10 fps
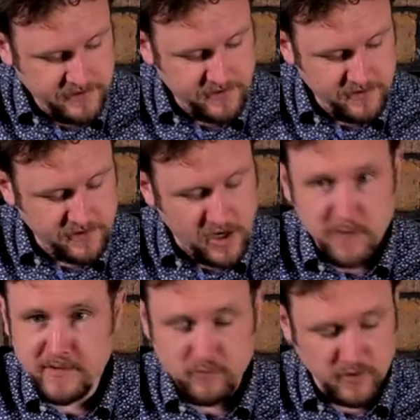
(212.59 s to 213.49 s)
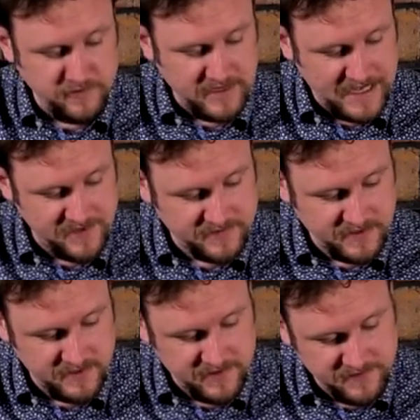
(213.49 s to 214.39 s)
The other common one,
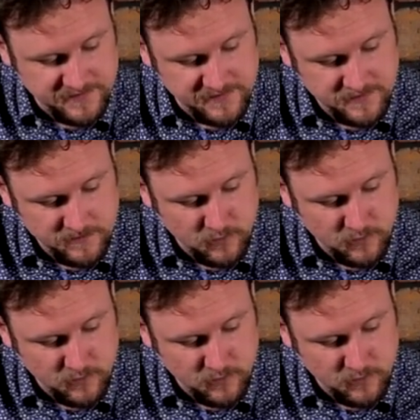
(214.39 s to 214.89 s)
lastly, is